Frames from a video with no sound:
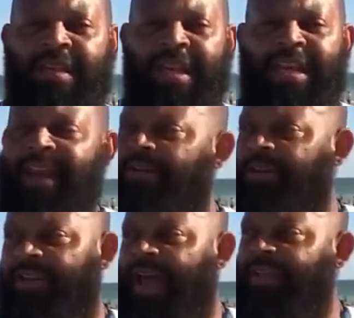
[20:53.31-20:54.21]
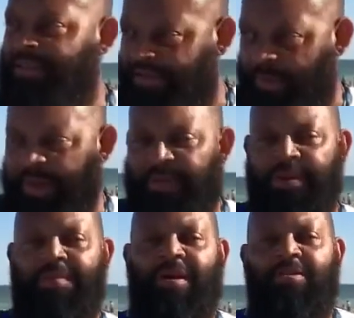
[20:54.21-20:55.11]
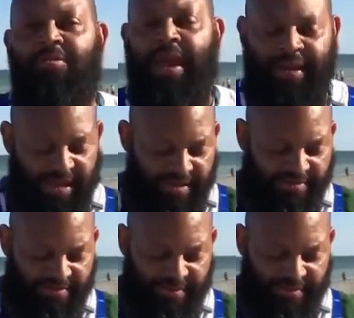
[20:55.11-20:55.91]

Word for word: And they're going to look like the people among who they live.